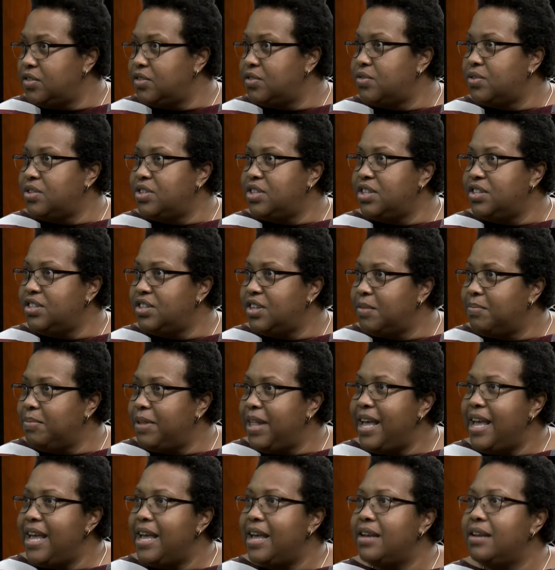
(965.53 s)
strategic
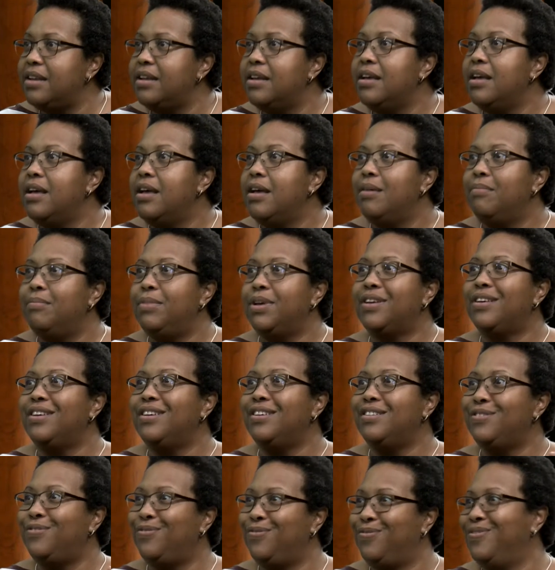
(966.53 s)
plan,
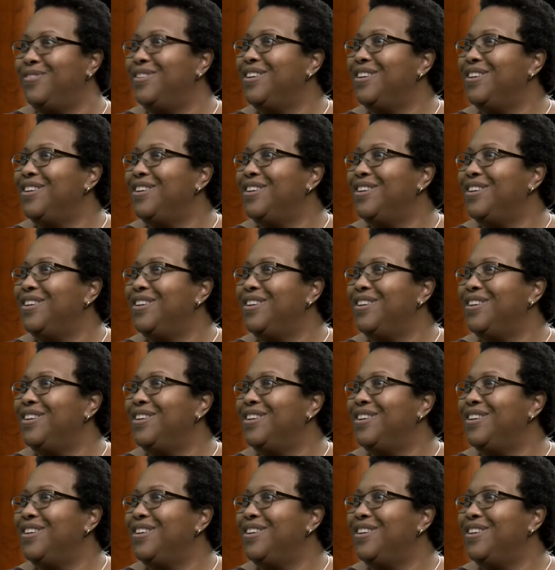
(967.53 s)
because,